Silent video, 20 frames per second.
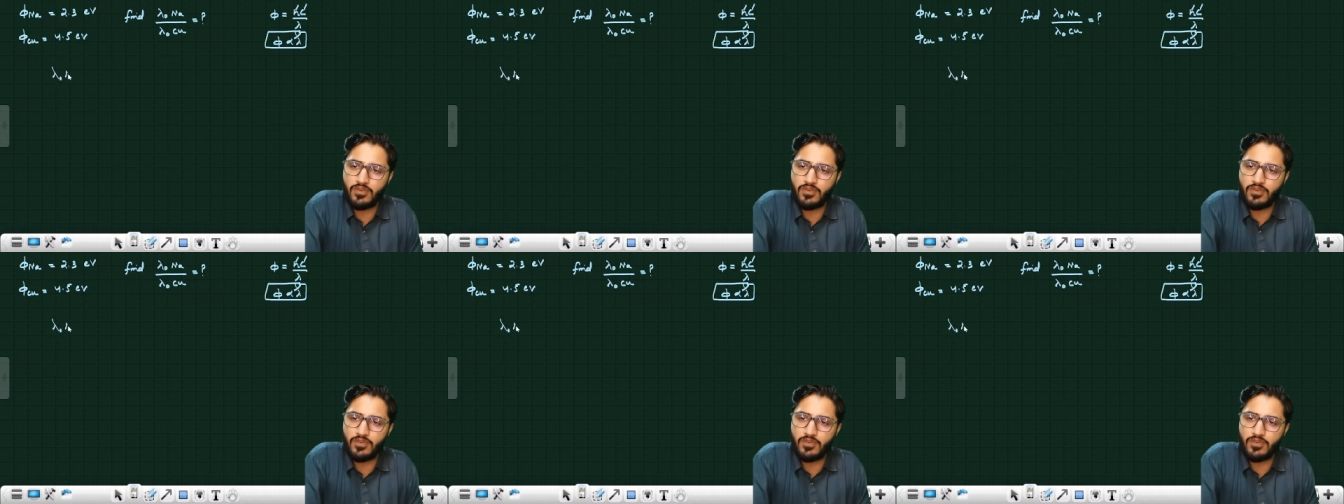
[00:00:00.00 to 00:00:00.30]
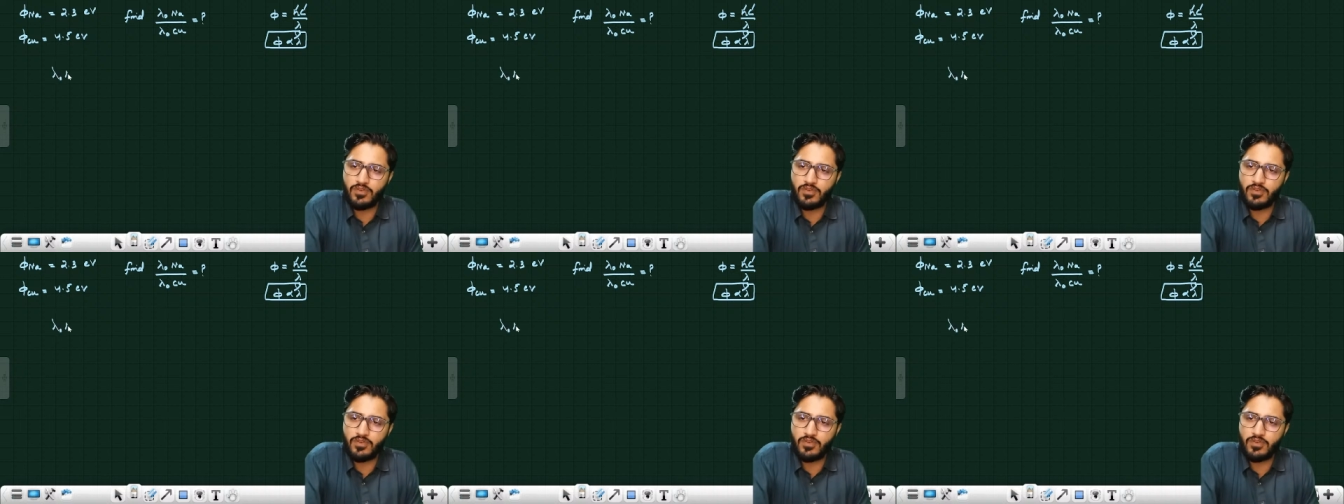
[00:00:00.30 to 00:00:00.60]

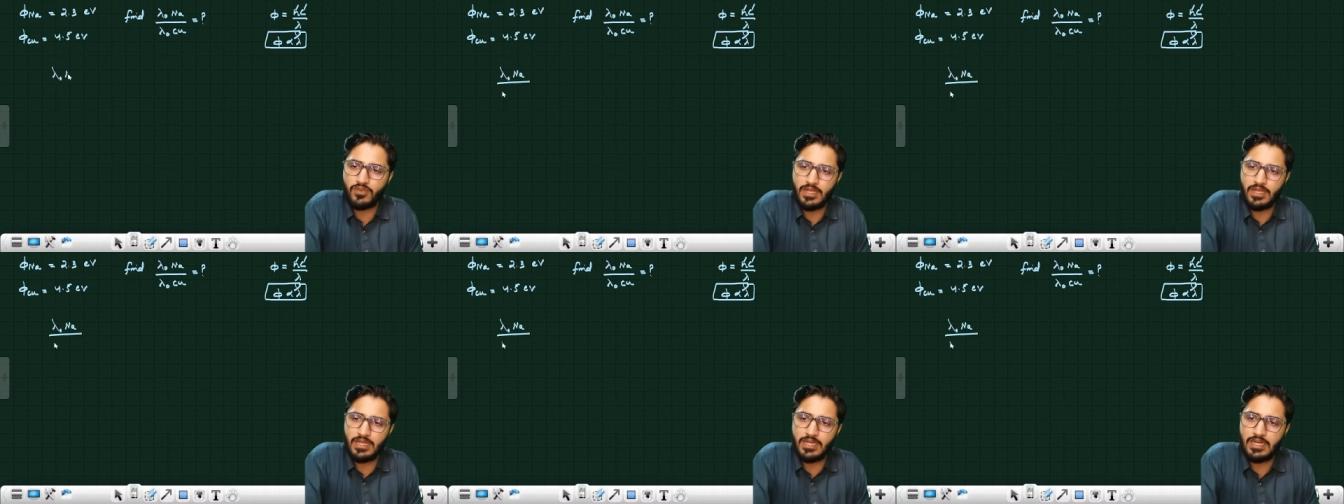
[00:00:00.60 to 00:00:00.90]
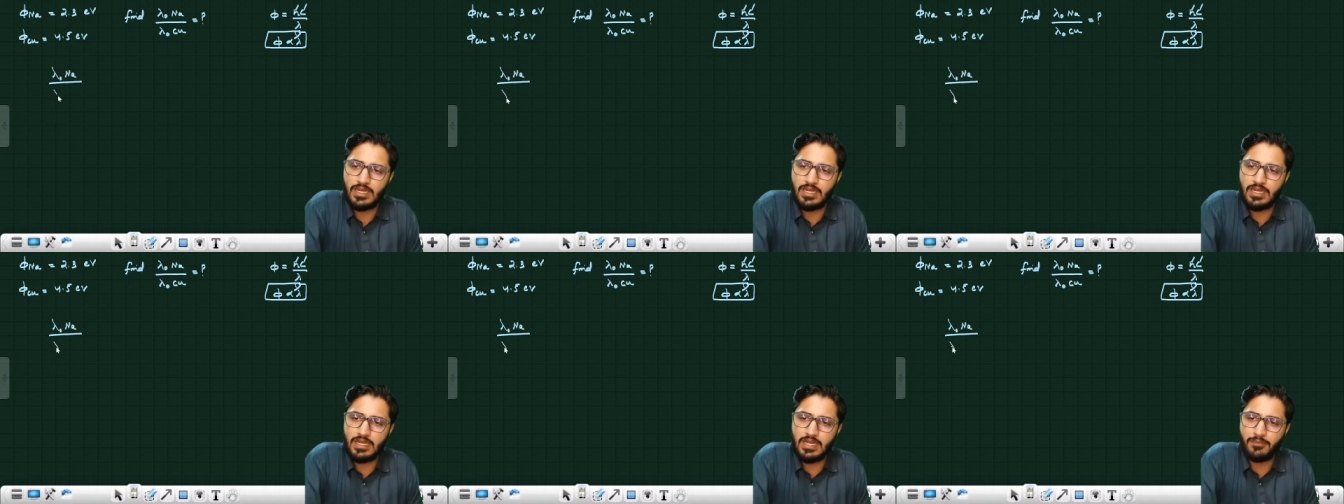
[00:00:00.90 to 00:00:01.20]
divided by
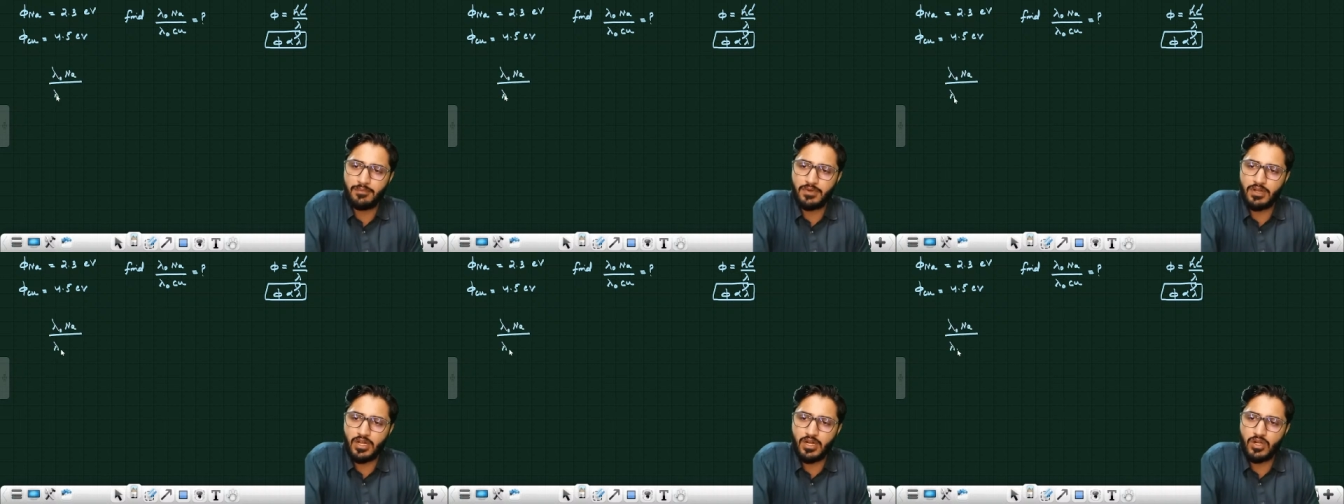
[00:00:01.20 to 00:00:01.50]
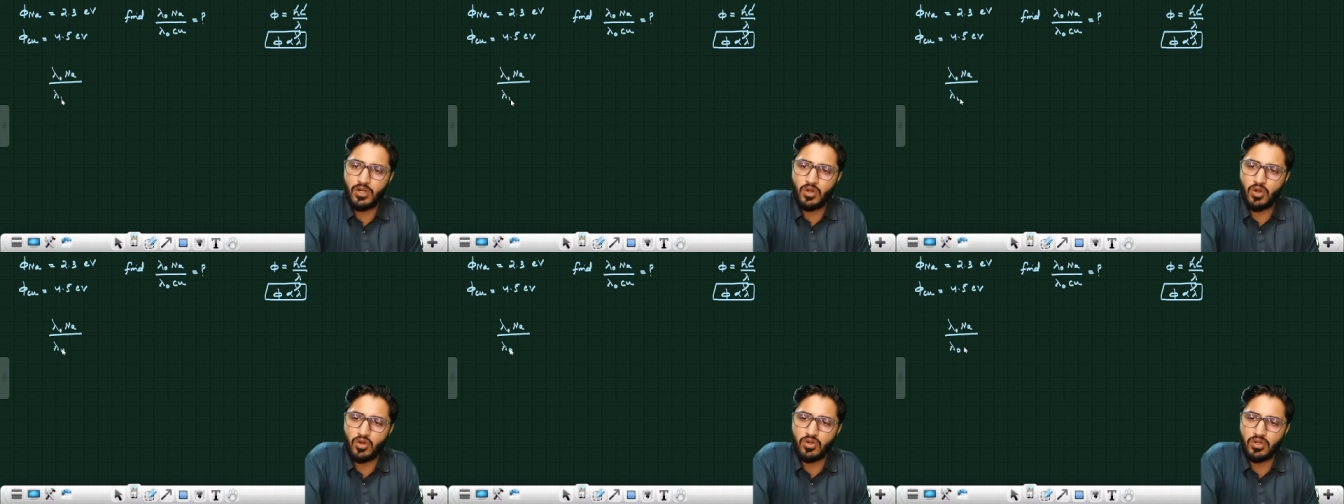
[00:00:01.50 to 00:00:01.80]
lambda
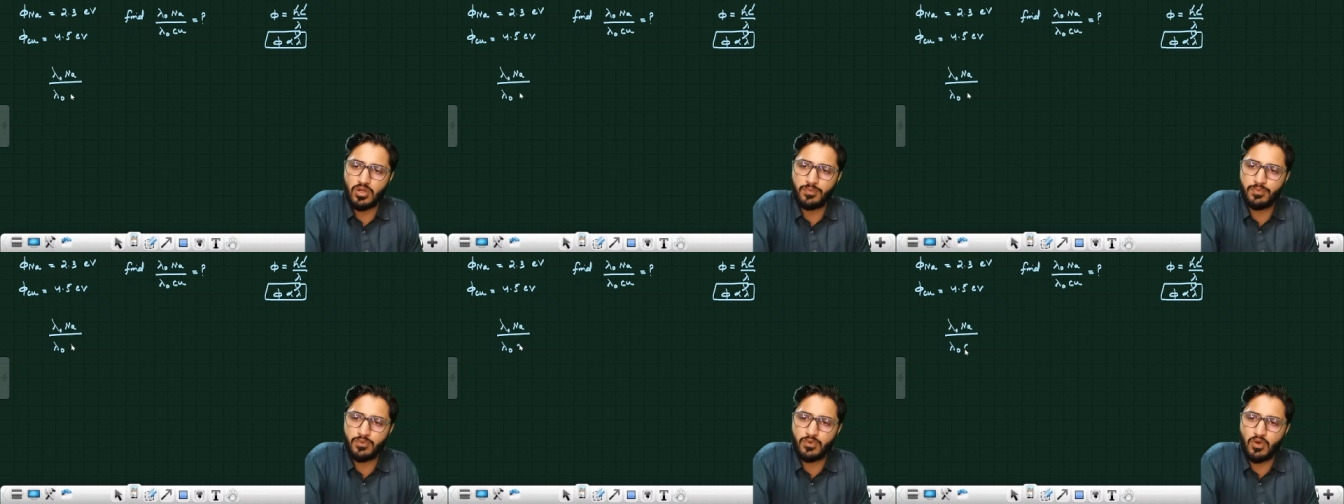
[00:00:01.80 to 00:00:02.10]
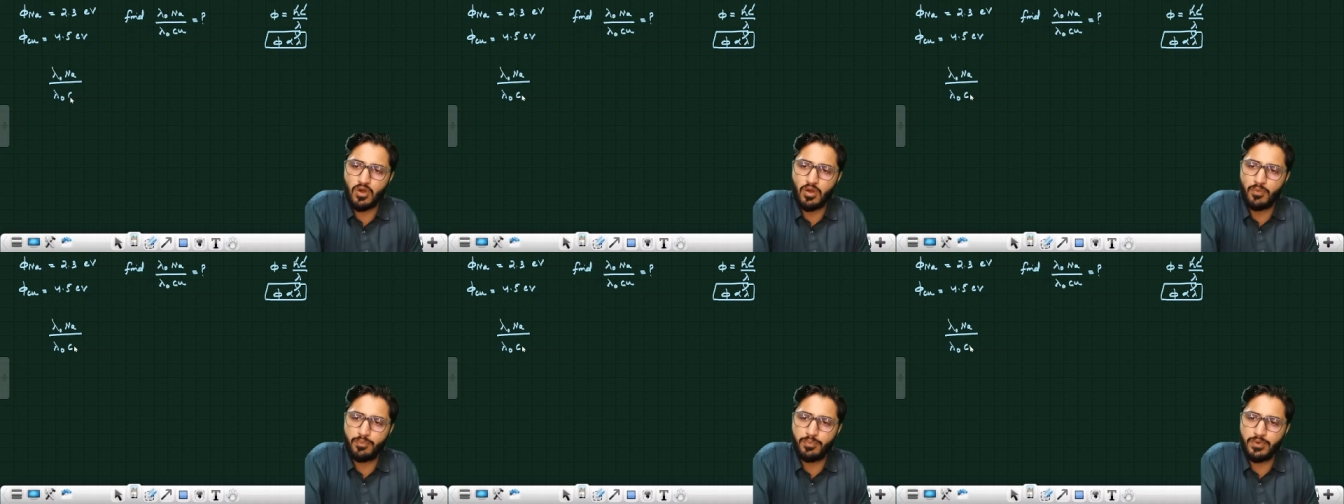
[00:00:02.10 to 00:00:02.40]
naught of
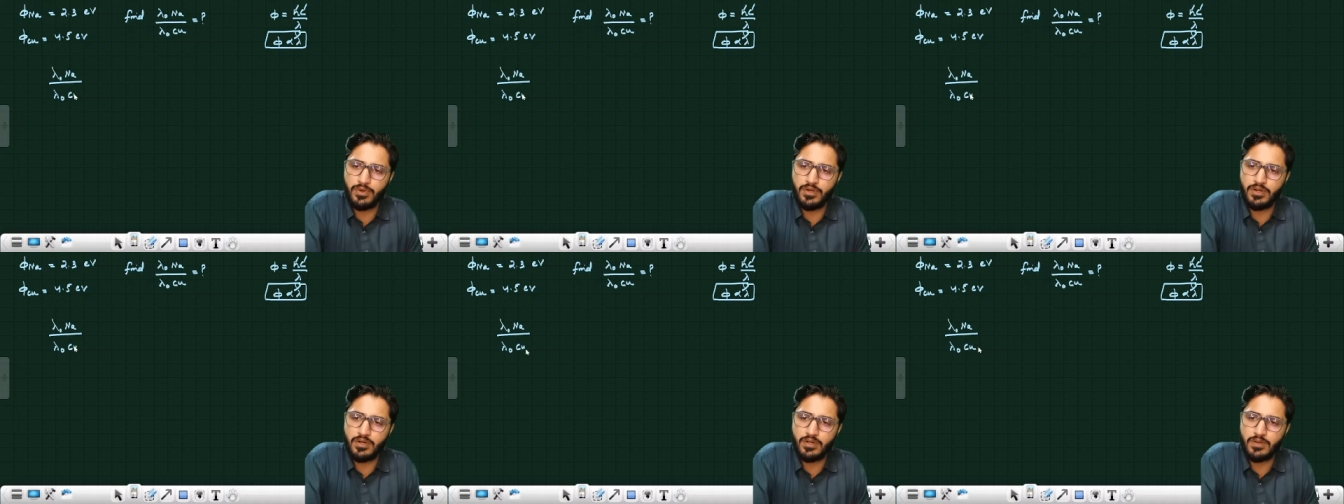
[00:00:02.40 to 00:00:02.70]
copper